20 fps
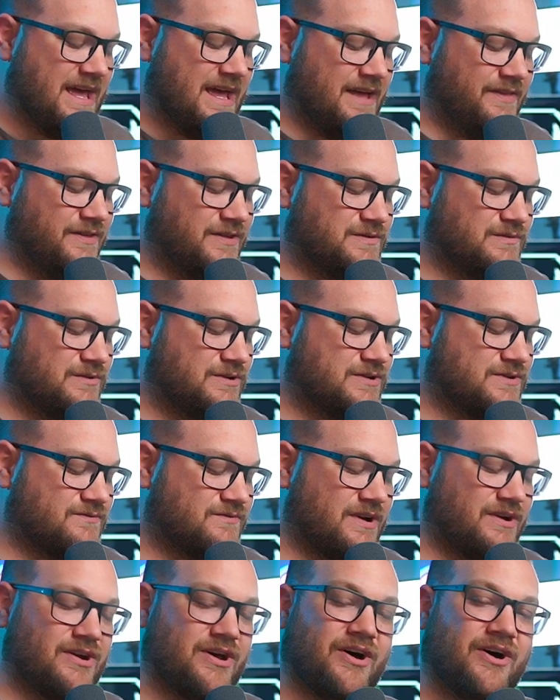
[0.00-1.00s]
and this one is
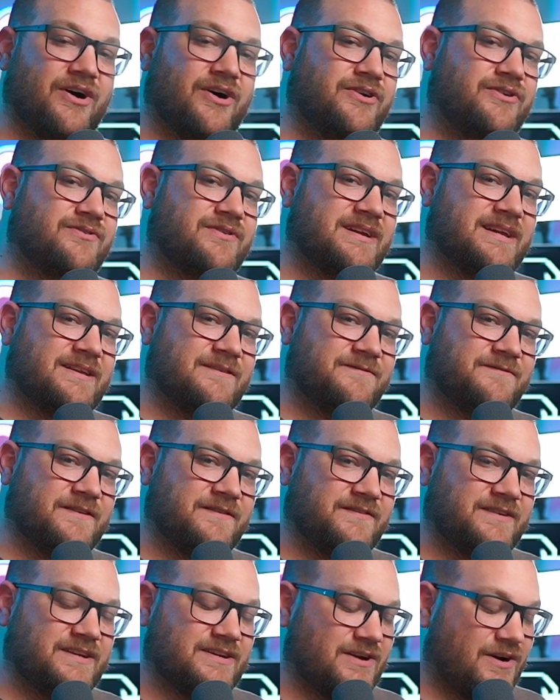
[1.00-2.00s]
around one hundred
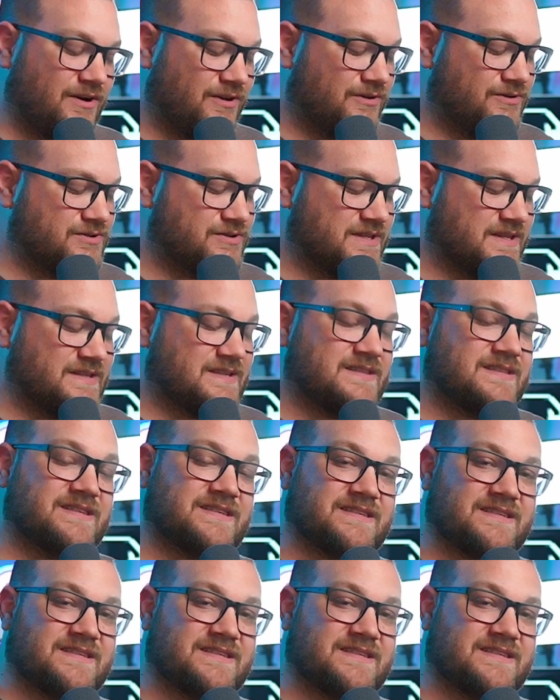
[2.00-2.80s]
fifty dollars. This is the